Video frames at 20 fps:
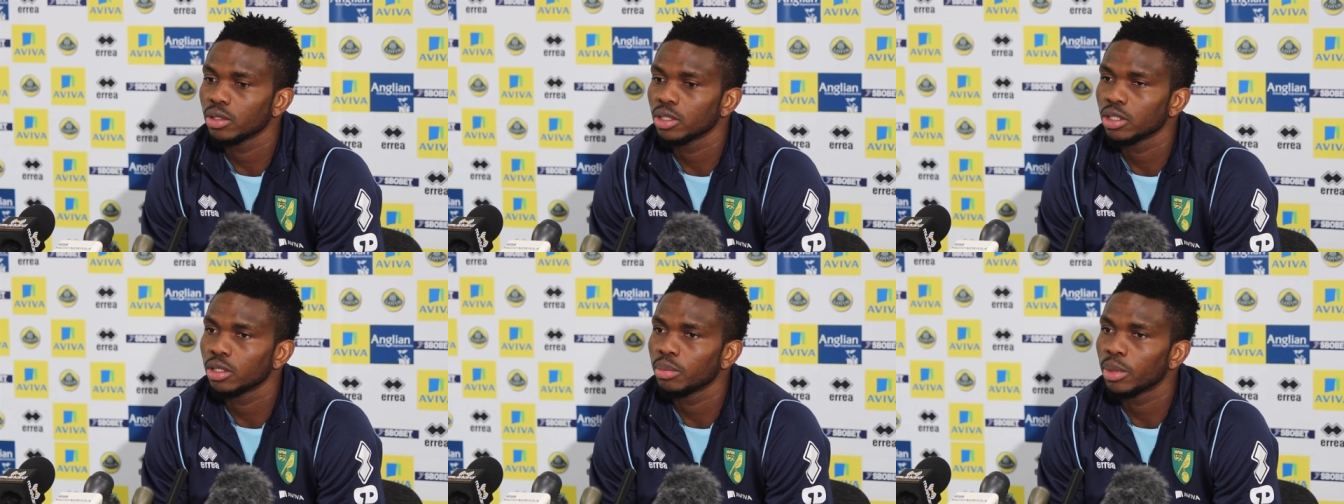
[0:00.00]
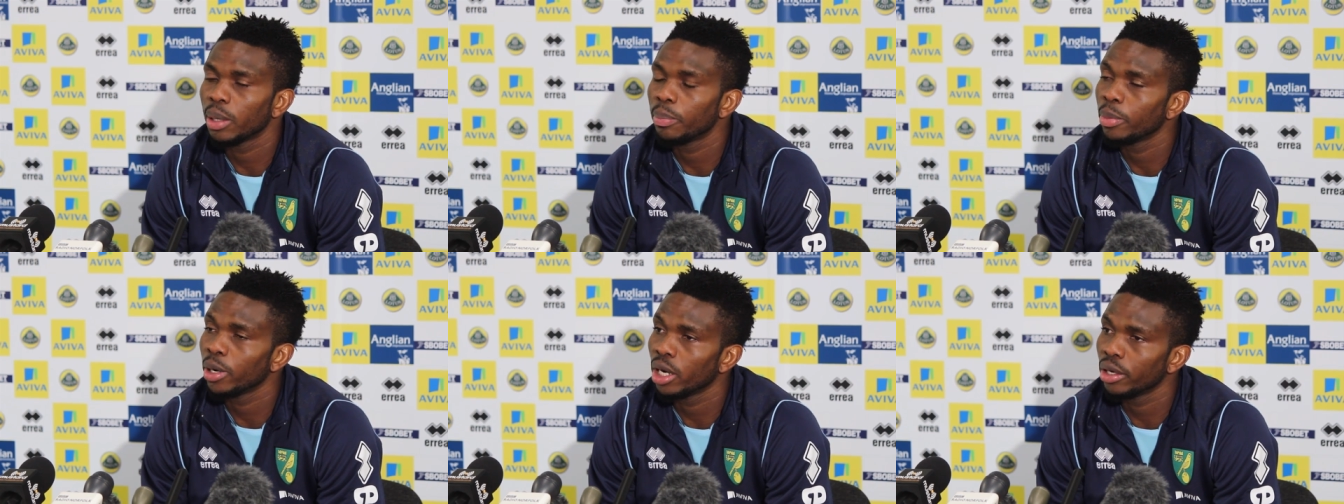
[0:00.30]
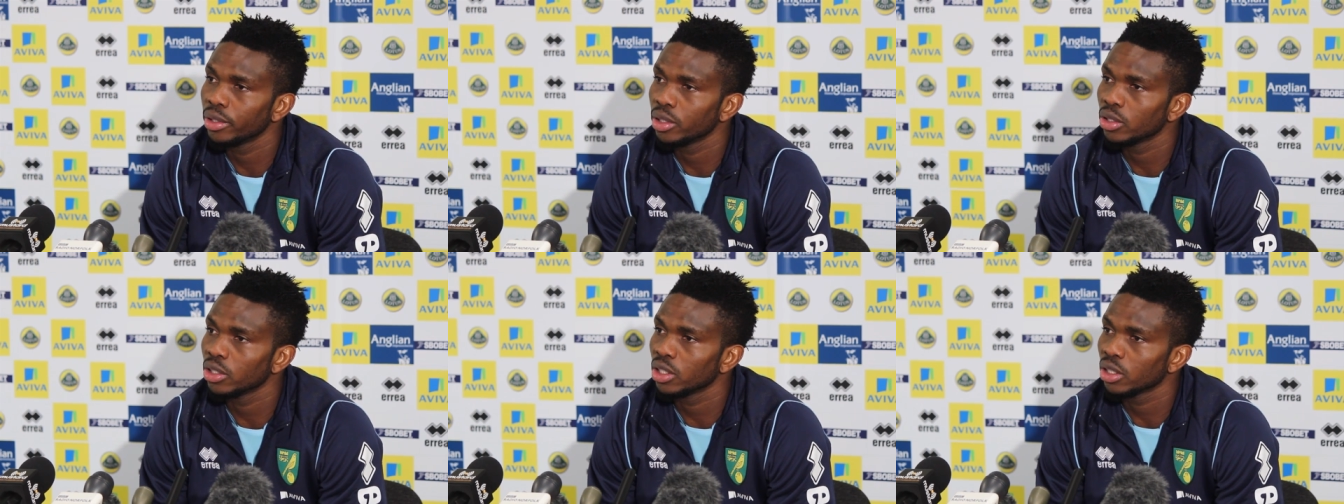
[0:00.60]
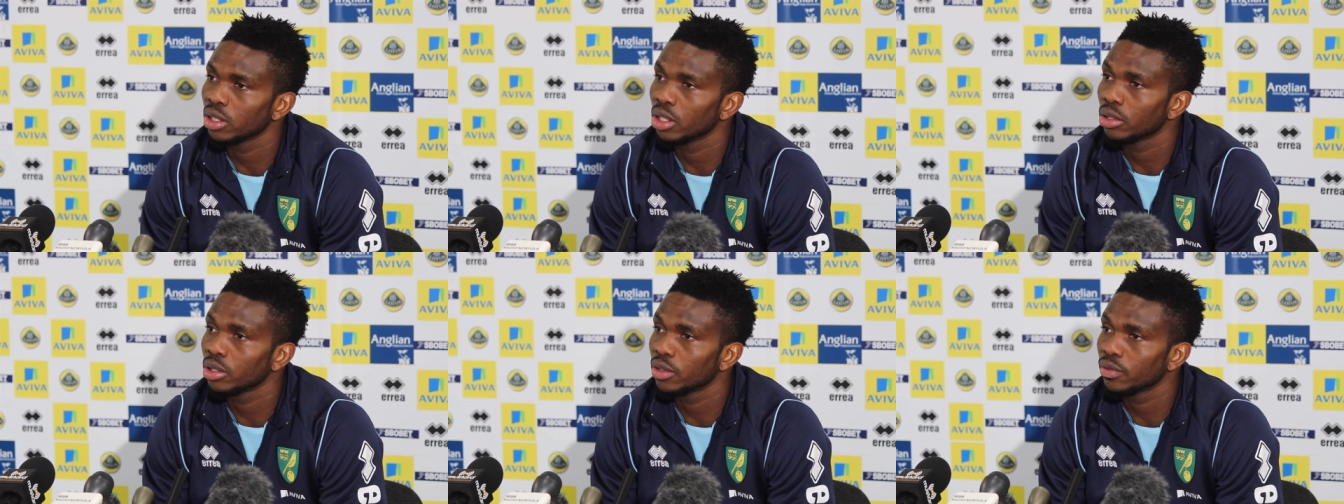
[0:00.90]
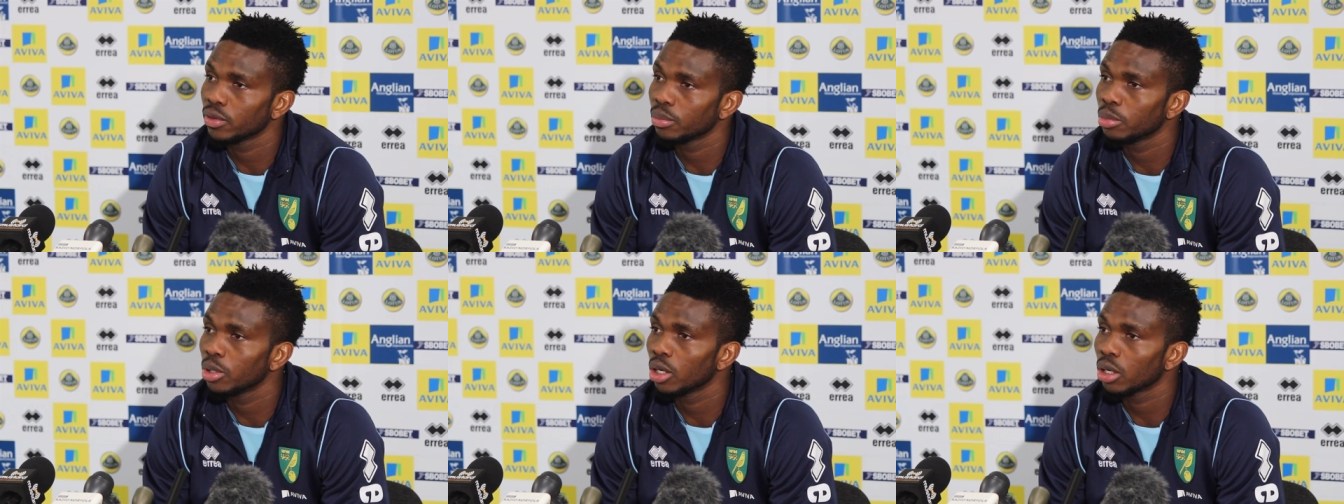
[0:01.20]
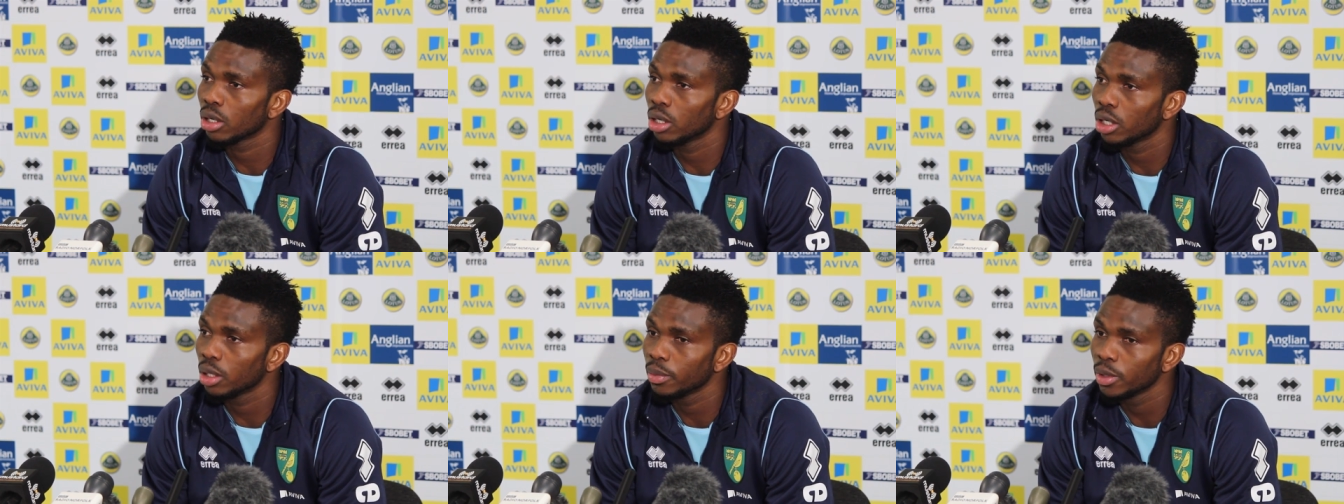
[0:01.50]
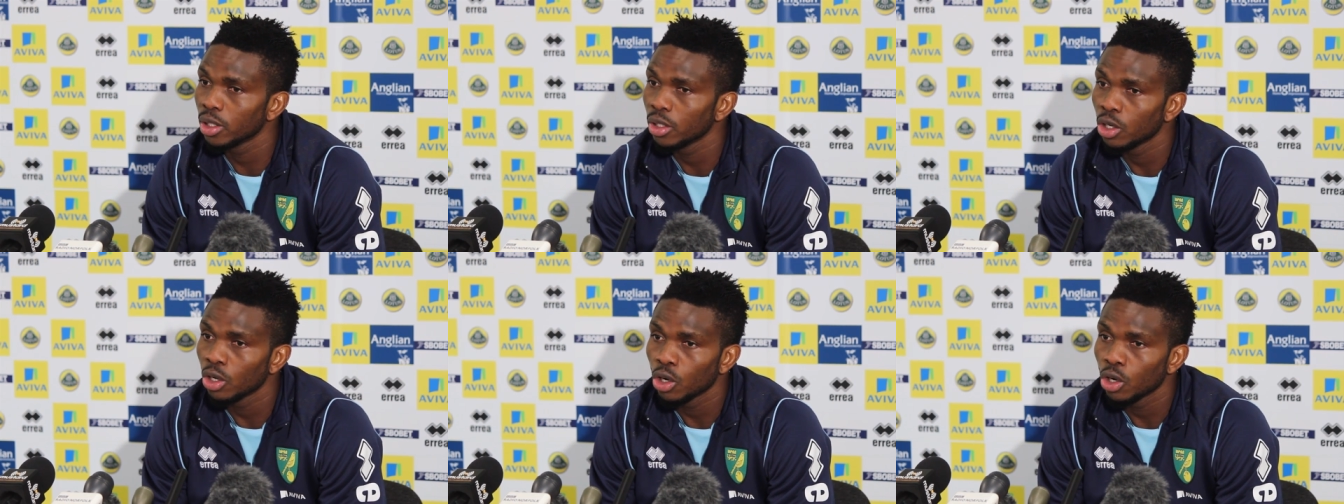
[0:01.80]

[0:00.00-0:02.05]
You know, my priority is Norwich Football Club.